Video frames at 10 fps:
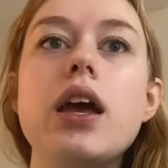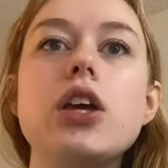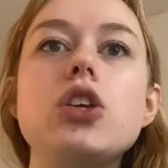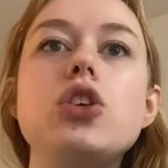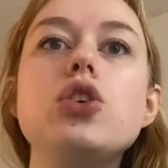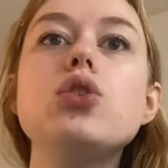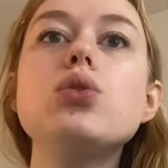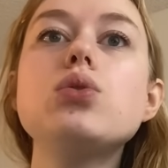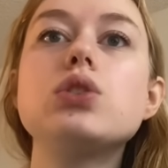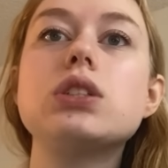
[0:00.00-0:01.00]

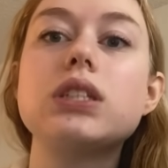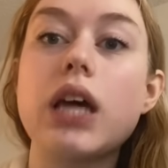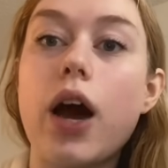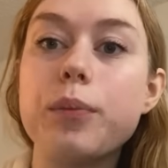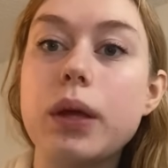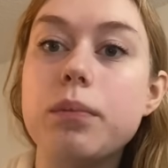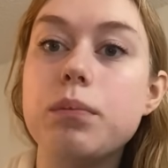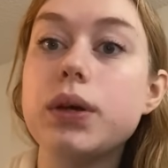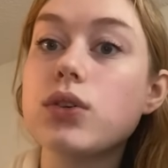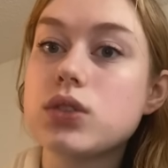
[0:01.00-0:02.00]
used to help them
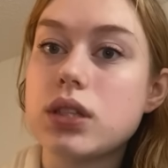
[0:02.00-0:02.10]
build to